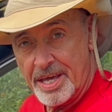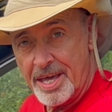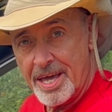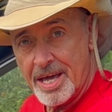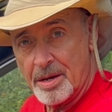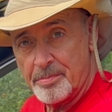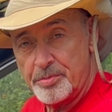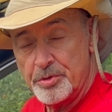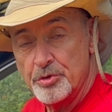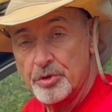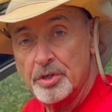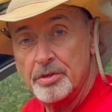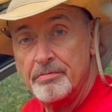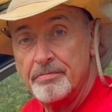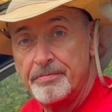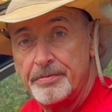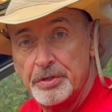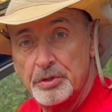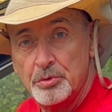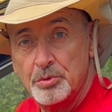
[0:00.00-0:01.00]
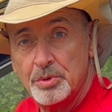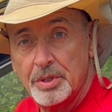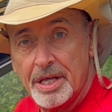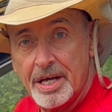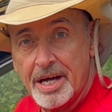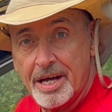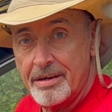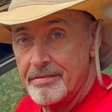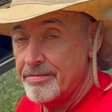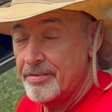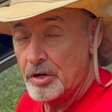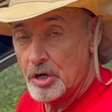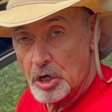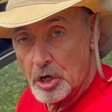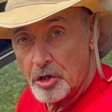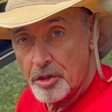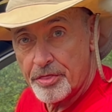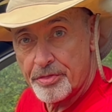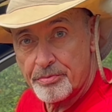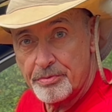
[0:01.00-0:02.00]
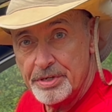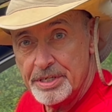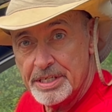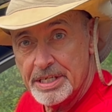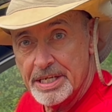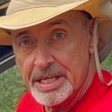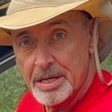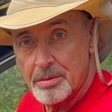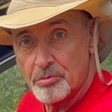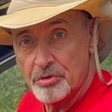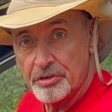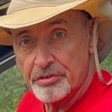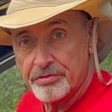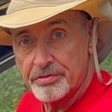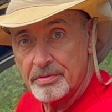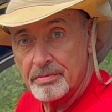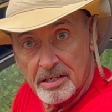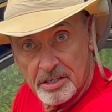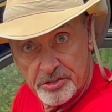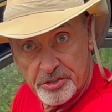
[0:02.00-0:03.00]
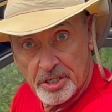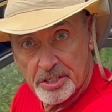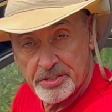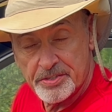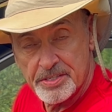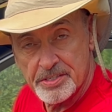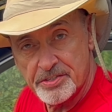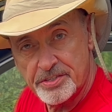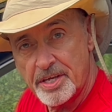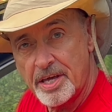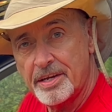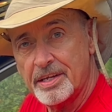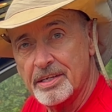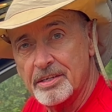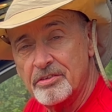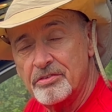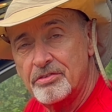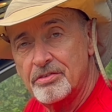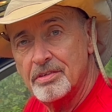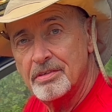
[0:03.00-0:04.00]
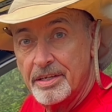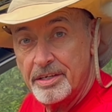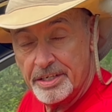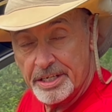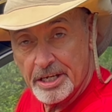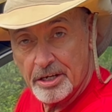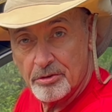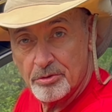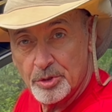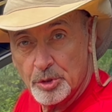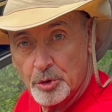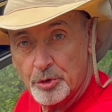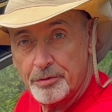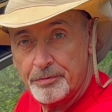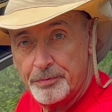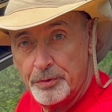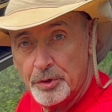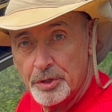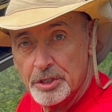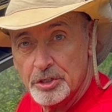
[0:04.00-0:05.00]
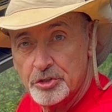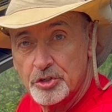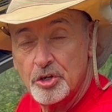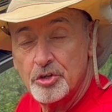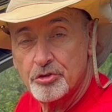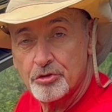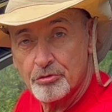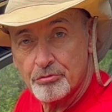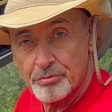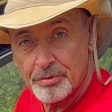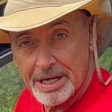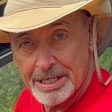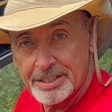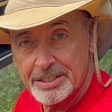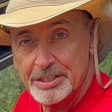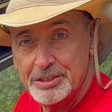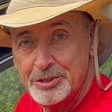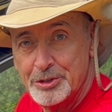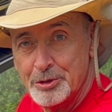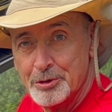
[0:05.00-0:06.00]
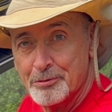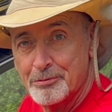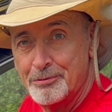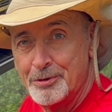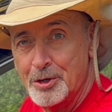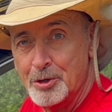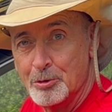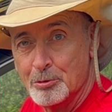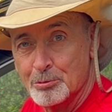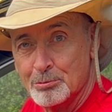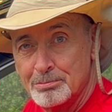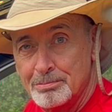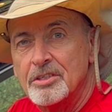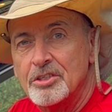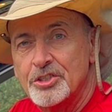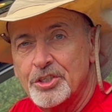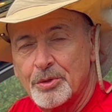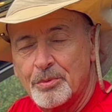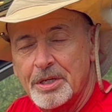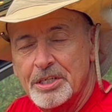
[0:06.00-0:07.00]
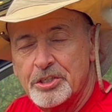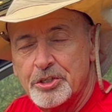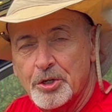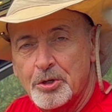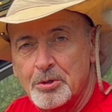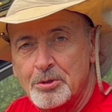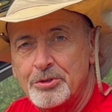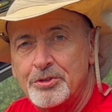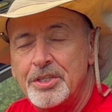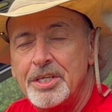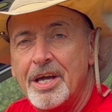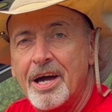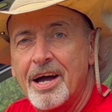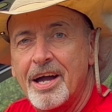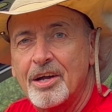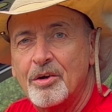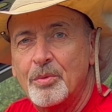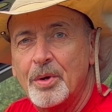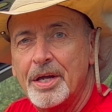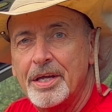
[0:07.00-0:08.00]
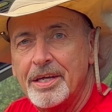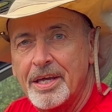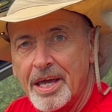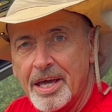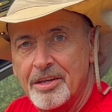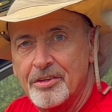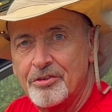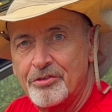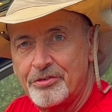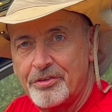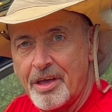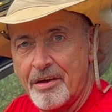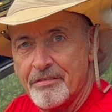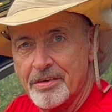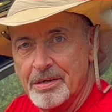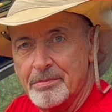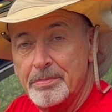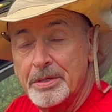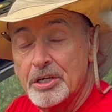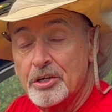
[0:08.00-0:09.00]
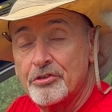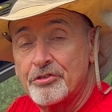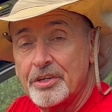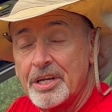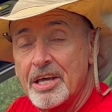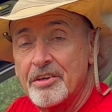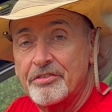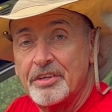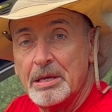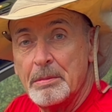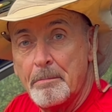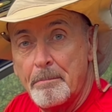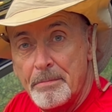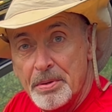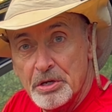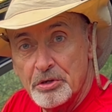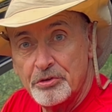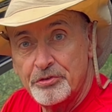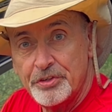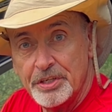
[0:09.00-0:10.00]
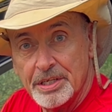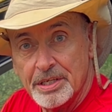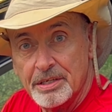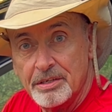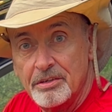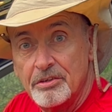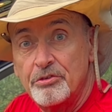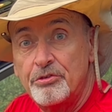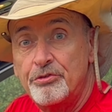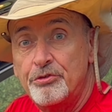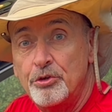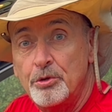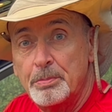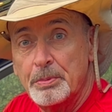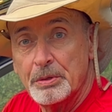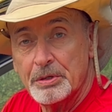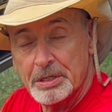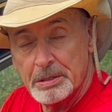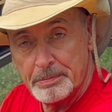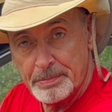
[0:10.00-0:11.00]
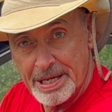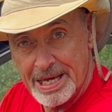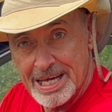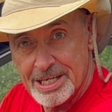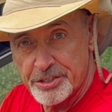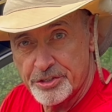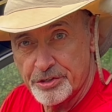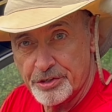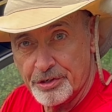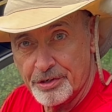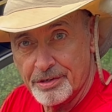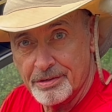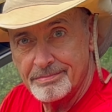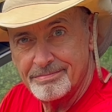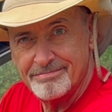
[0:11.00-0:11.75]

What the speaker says: app, you can view live all 3 cameras, adjust the settings, and download footage directly to your phone. So I chose the iiwey N7 because it has a built-in supercapacitor.